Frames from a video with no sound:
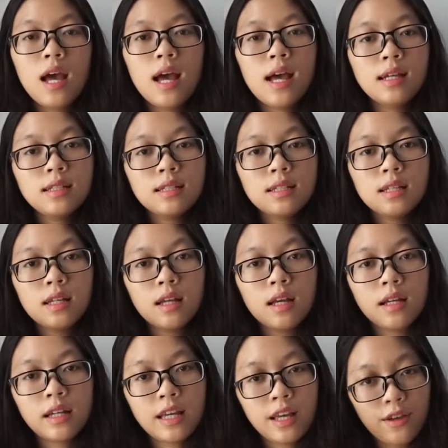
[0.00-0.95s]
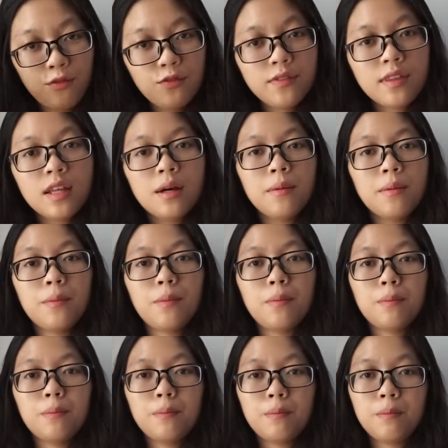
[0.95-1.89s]
It gives the
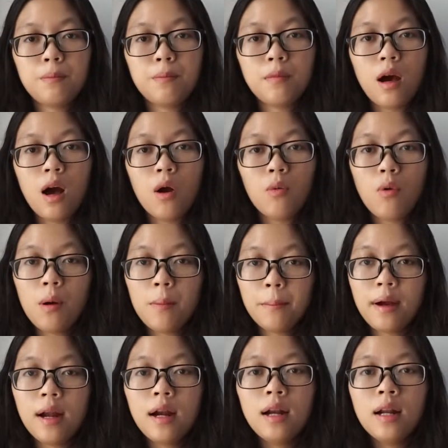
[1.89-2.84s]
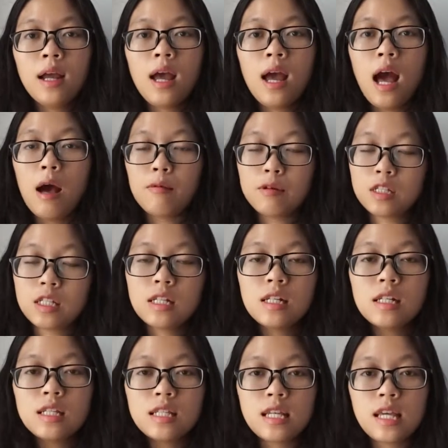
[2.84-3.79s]
Walmart
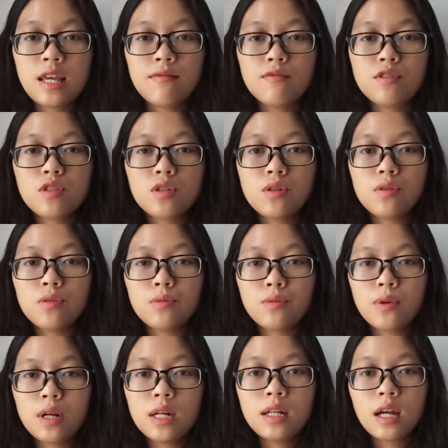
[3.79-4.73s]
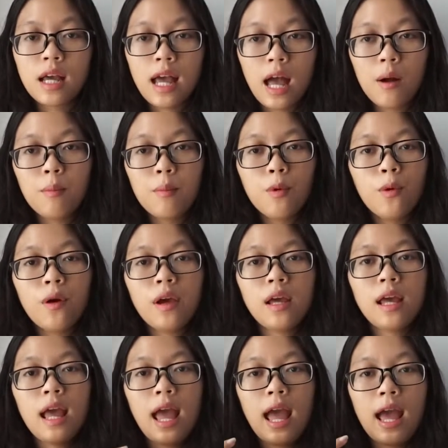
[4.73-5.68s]
opportunity to reach the cowboy
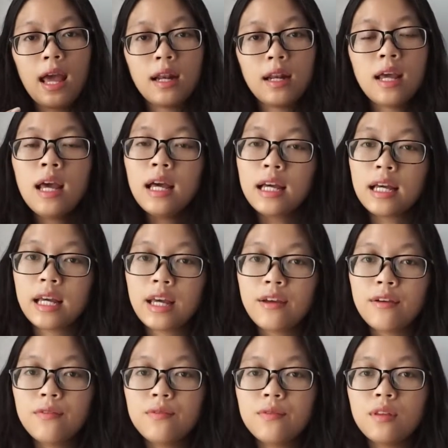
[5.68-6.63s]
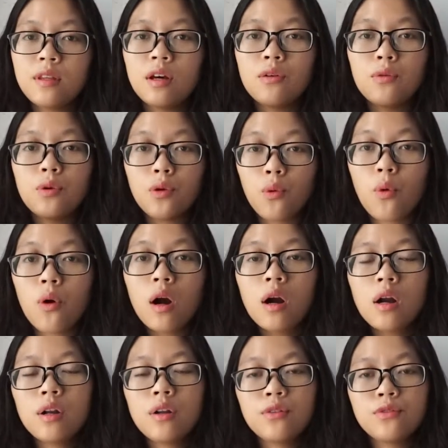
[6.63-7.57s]
and give the
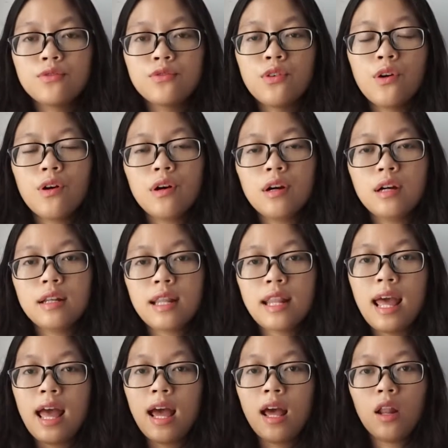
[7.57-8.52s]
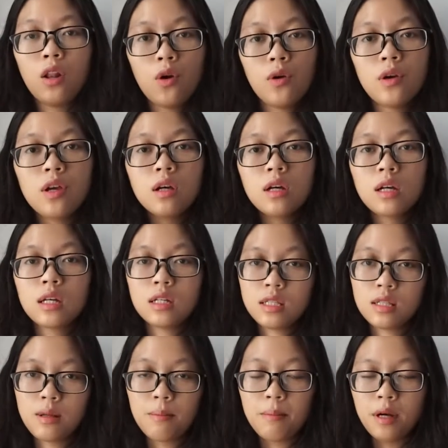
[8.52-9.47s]
reward for their loyal
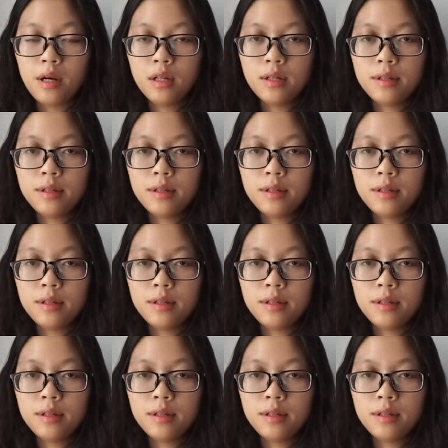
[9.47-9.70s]
customer.